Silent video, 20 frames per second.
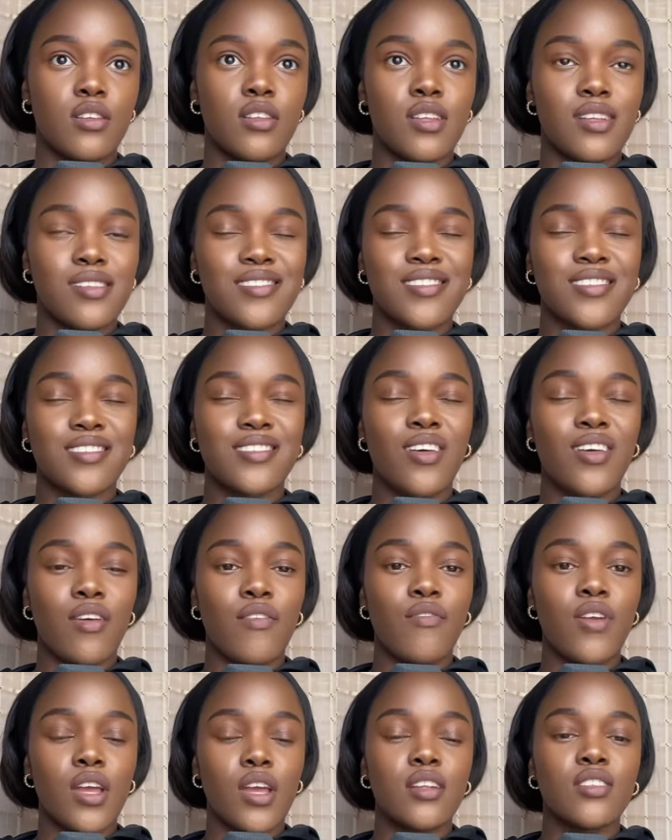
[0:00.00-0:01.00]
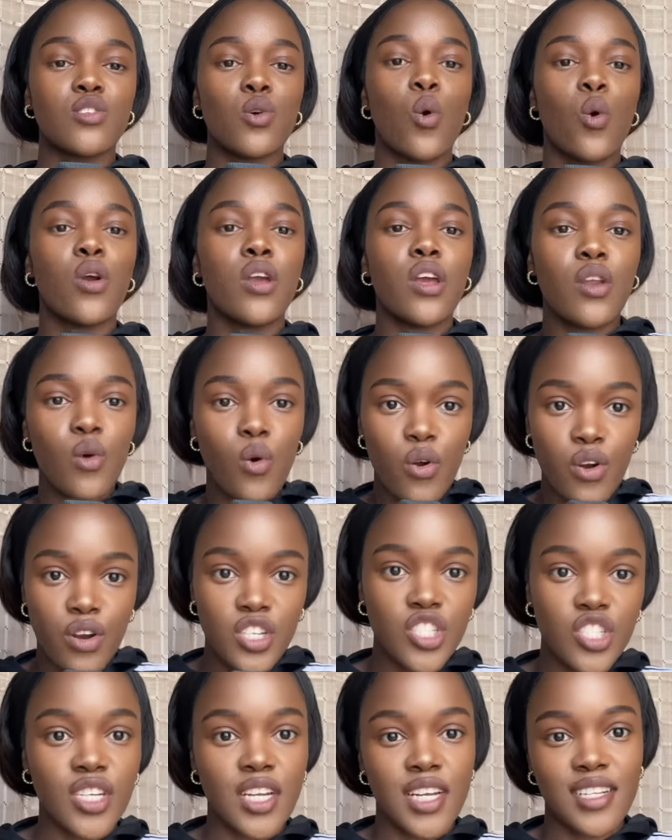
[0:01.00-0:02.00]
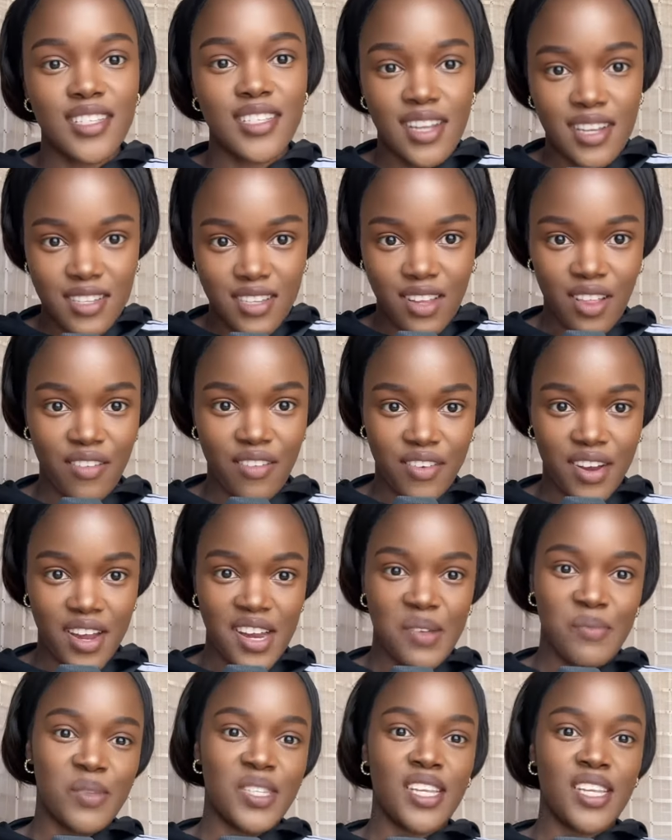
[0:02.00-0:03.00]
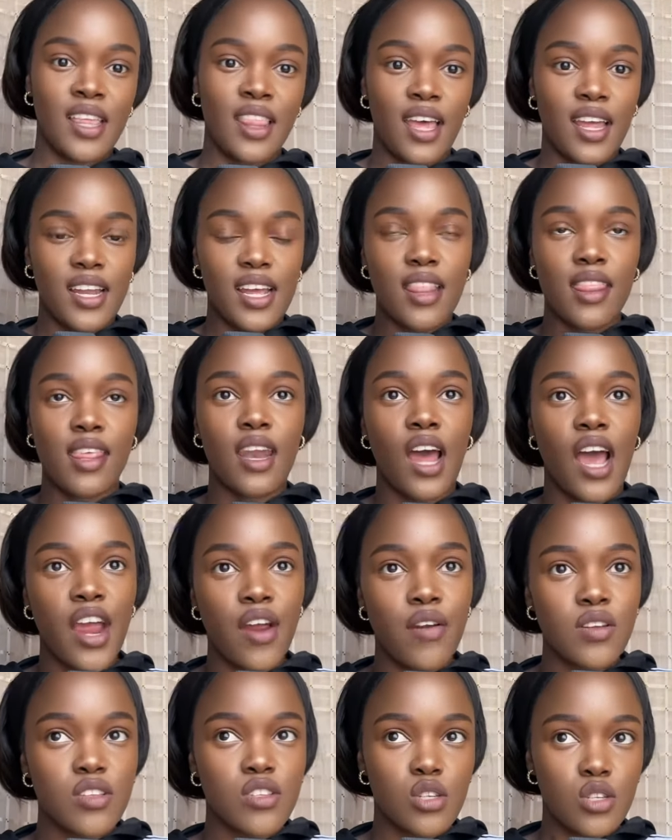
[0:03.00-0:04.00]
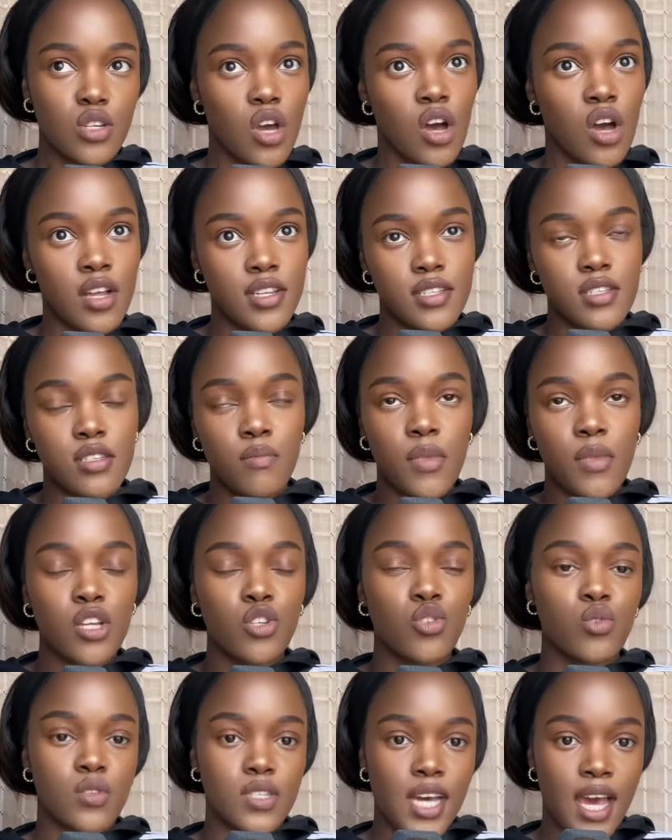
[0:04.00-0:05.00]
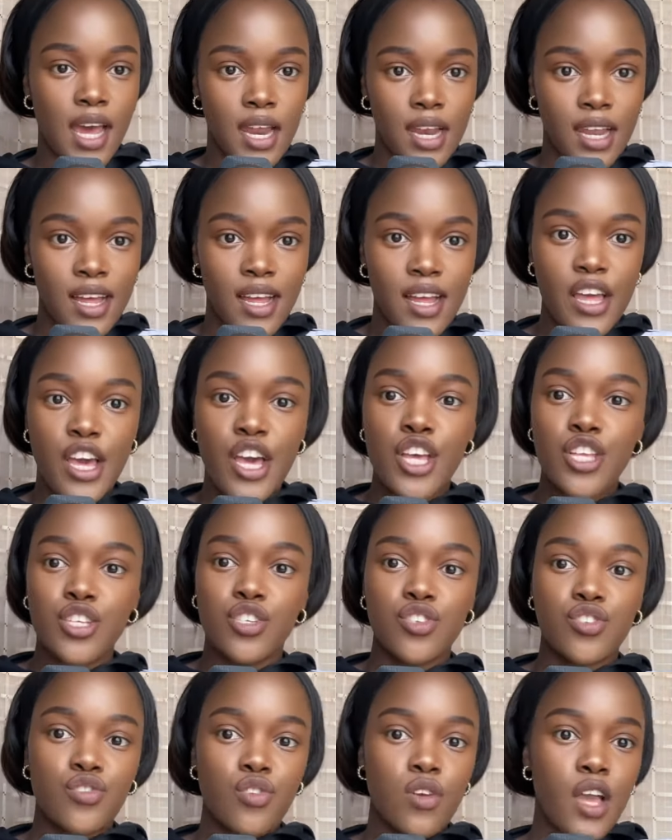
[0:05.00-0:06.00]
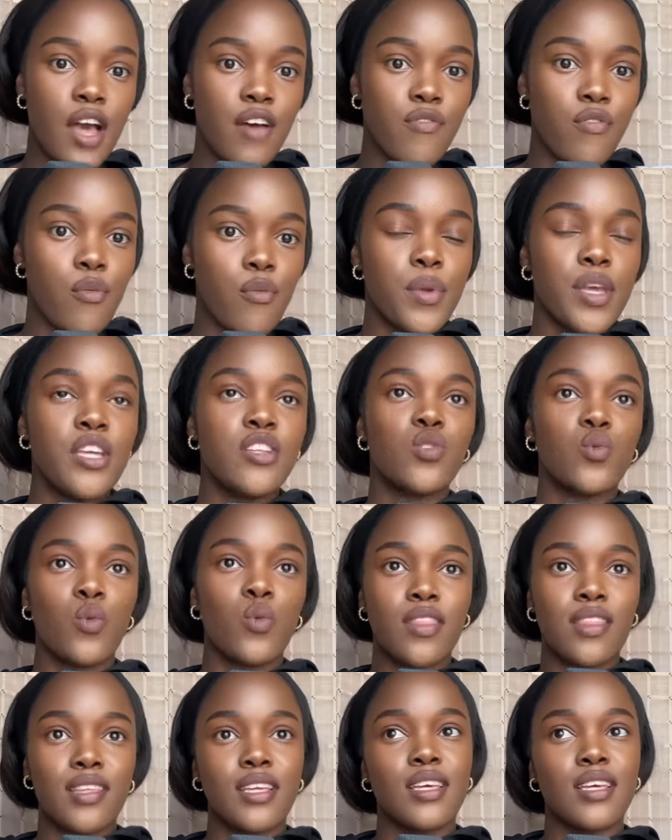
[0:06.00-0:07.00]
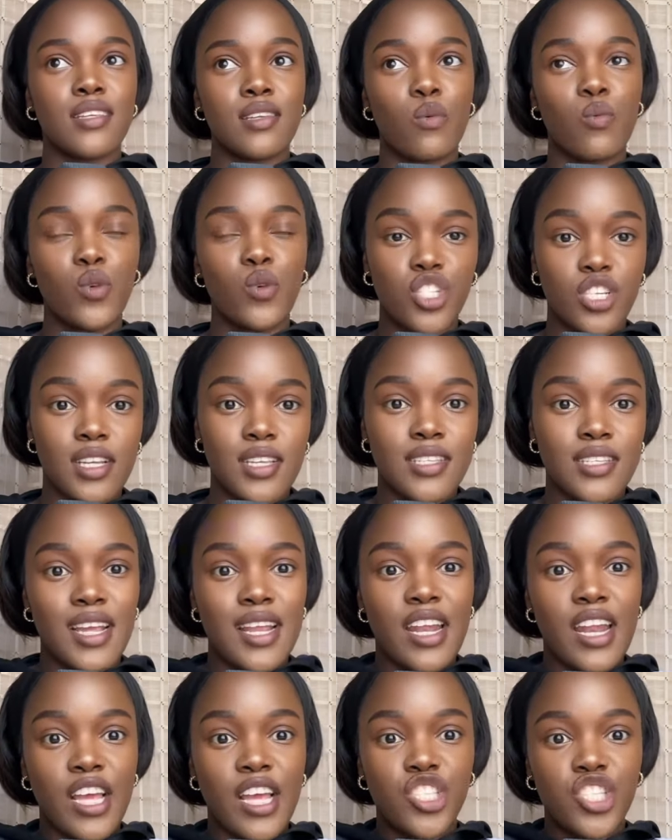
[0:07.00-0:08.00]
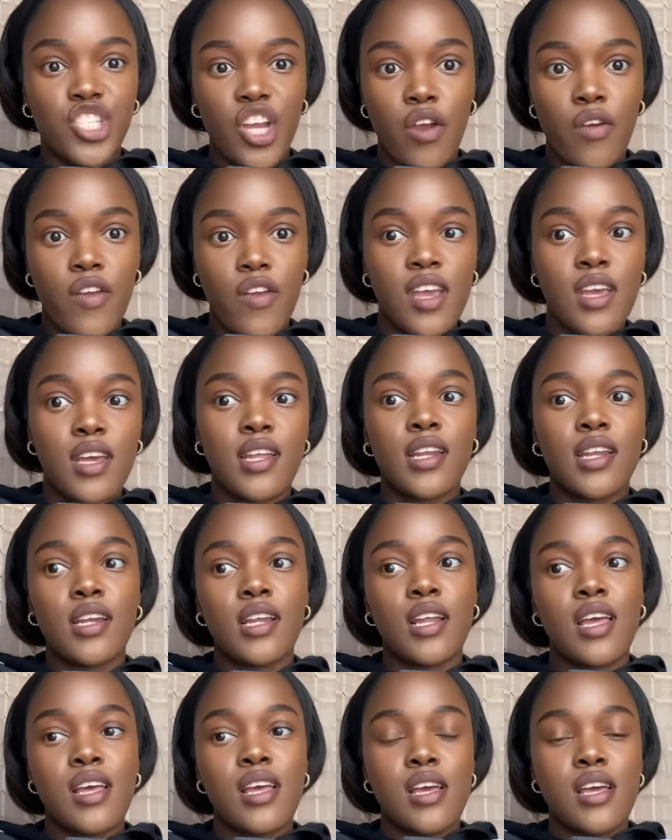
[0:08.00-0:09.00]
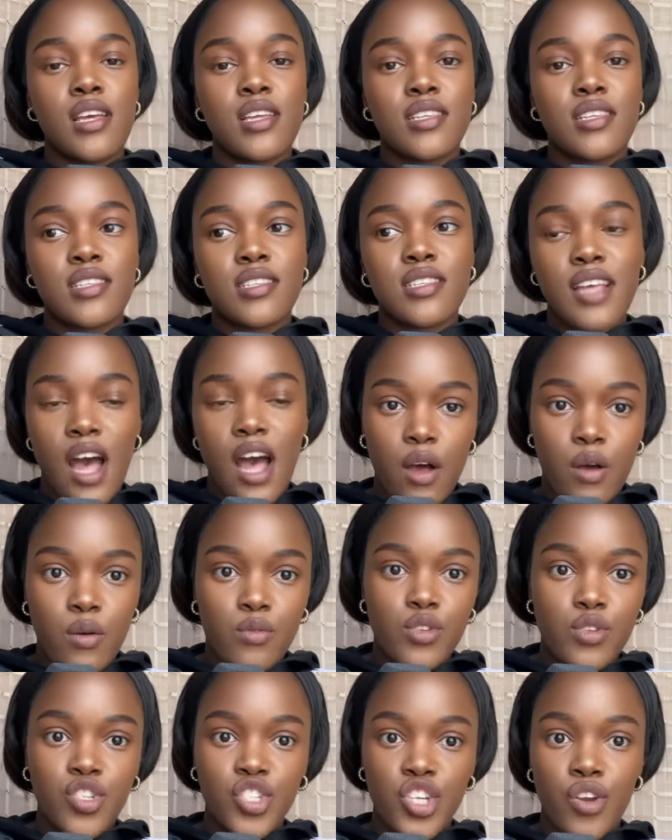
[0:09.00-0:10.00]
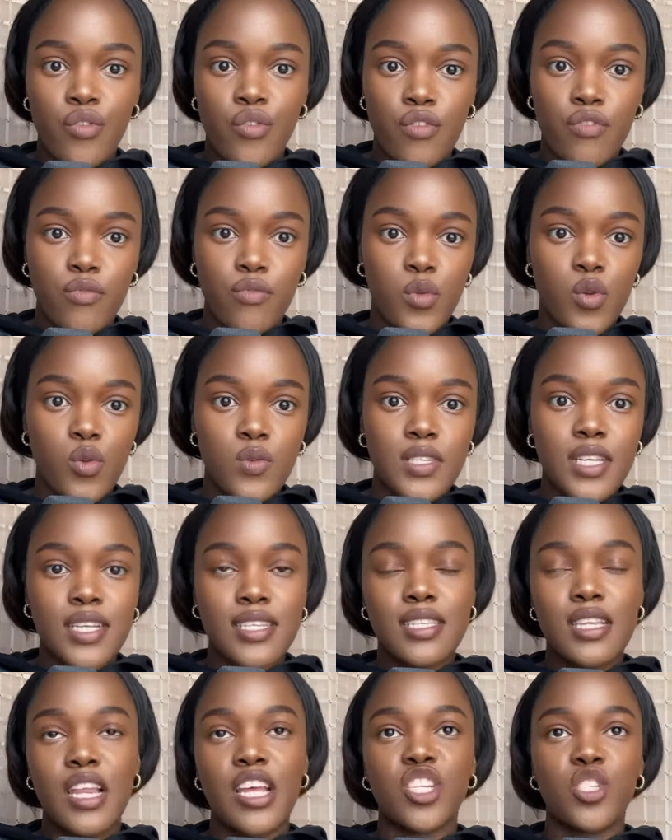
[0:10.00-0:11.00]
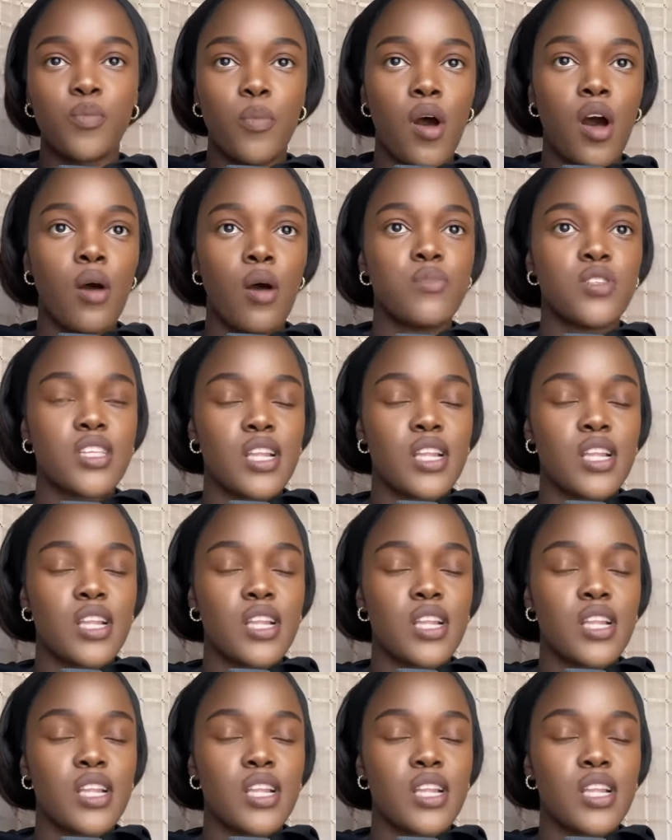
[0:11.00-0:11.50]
It originates in South Africa, let me say that. And then Ayra Starr, similar to Tyla, she's doing Afrobeats, which is a Nigerian sound genre of music / pop